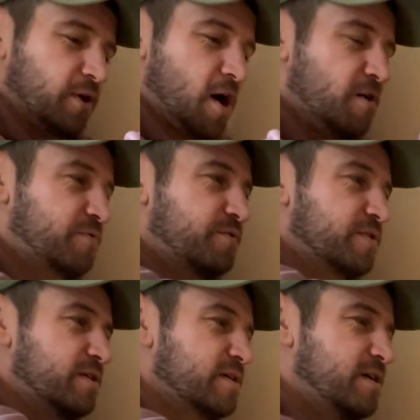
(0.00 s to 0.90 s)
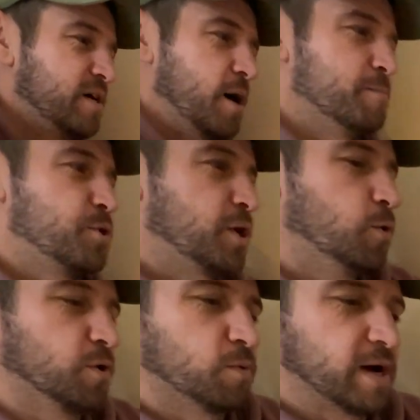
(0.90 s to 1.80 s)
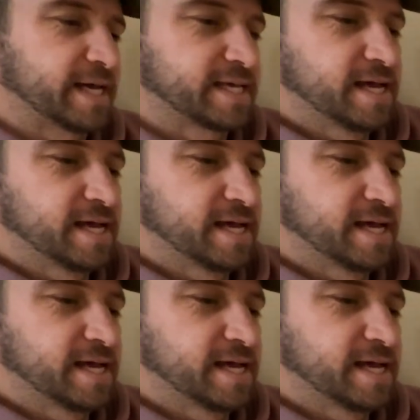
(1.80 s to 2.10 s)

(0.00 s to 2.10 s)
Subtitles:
off and put it all away.